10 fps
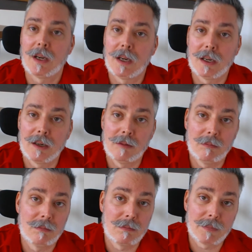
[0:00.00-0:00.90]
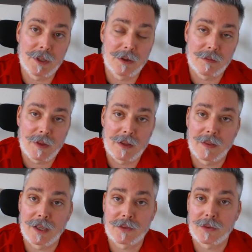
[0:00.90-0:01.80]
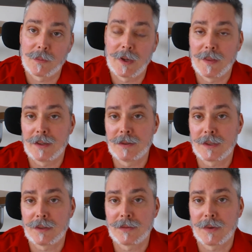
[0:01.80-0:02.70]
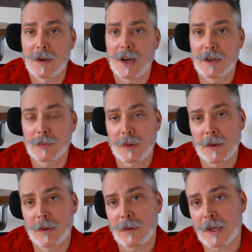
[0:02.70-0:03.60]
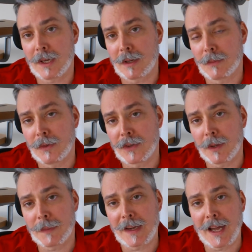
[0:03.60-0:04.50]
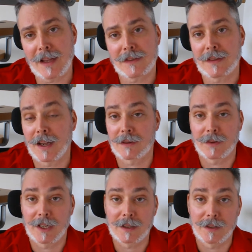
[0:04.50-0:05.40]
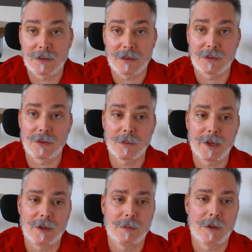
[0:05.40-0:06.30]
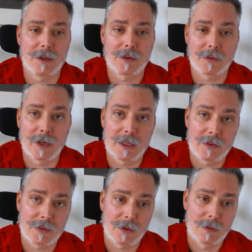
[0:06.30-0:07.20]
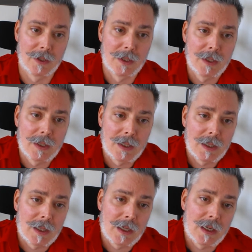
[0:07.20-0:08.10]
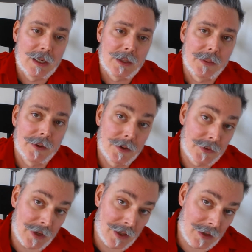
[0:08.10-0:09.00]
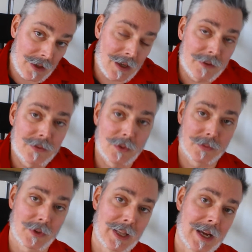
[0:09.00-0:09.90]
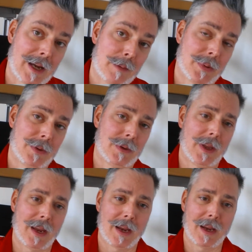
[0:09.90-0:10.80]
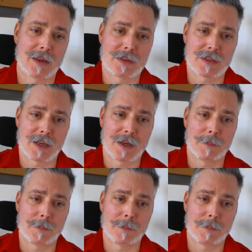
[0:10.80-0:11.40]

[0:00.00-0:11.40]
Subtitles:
that's the one that you give the highest priority, and it moves up the ad stack. Frankly, this is the way it works, right? So there's a lot of overlap, and